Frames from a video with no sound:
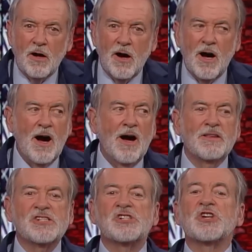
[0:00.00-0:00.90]
Oh,
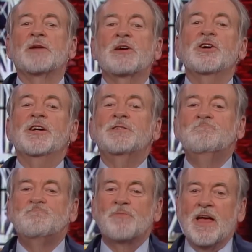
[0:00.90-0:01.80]
this is going to be good.
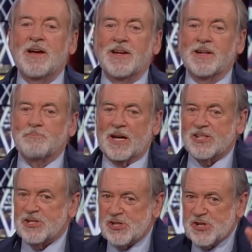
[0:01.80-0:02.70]

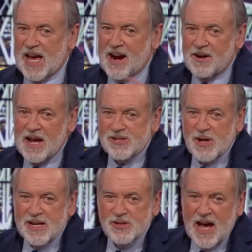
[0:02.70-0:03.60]
Because to say our next
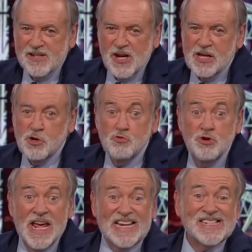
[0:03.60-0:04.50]
guest has a
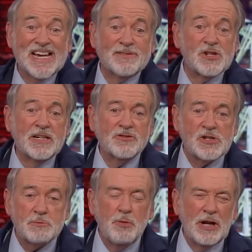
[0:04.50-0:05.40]
unique set of skills
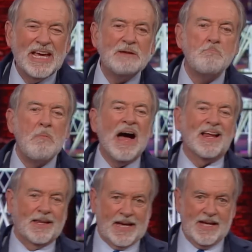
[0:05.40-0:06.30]
is putting it
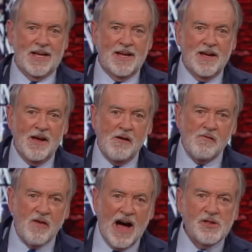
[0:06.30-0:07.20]
mildly.
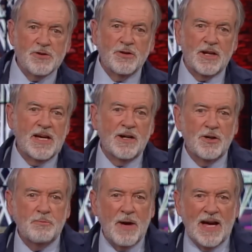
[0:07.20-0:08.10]
Father
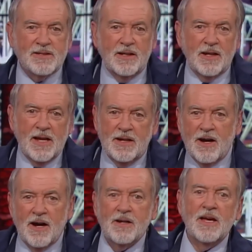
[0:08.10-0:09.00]
Leo
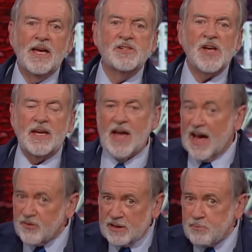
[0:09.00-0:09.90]
Patalinhug is a
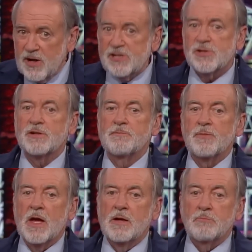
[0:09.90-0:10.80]
Catholic priest,
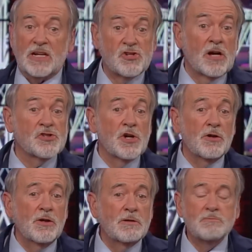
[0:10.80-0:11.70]
but he's
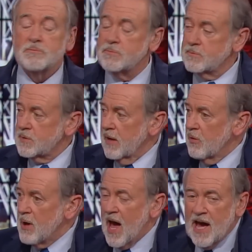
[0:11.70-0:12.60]
also, give
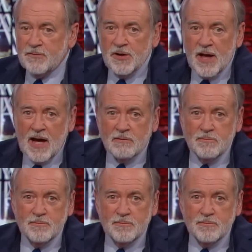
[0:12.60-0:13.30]
him a hand for that,